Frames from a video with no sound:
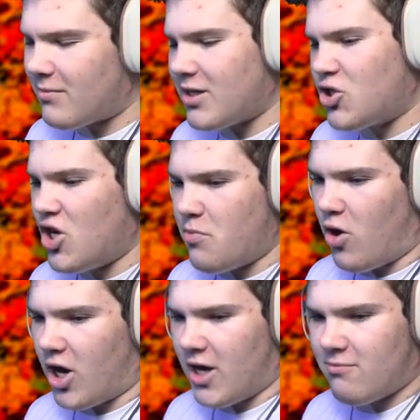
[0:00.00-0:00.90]
It's Steam
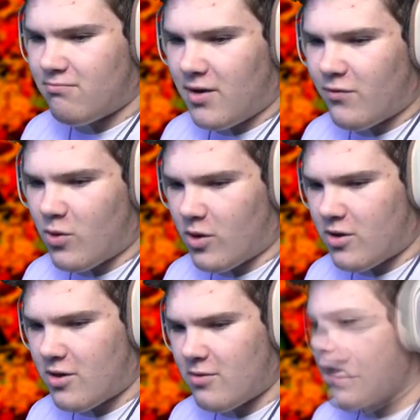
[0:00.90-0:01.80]
Rocket, of
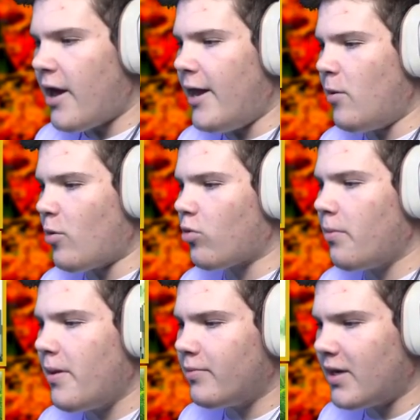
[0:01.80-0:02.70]
course. Anyway, we'll
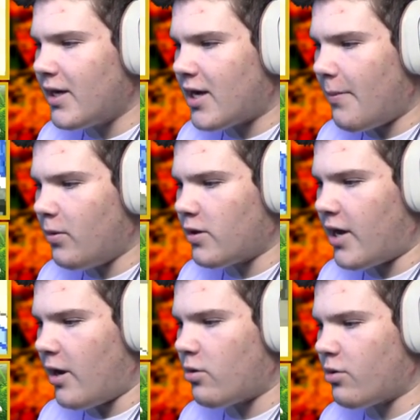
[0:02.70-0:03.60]
be able to get a couple
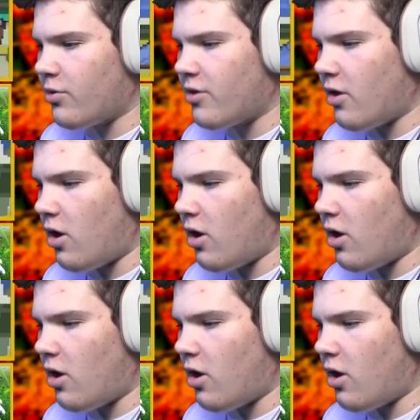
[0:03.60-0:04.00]
encounters